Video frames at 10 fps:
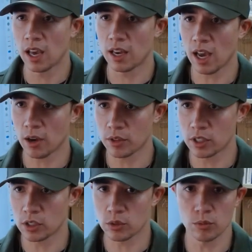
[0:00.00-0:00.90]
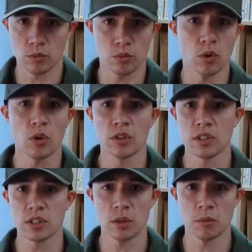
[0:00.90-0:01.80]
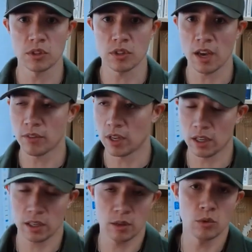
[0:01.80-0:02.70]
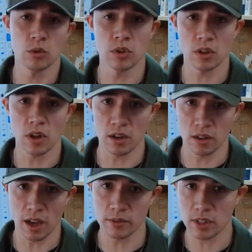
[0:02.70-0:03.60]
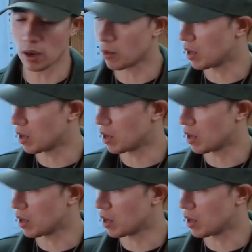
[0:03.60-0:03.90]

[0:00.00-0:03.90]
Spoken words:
and how they just roll into someone's life, and it can ruin a lot of lives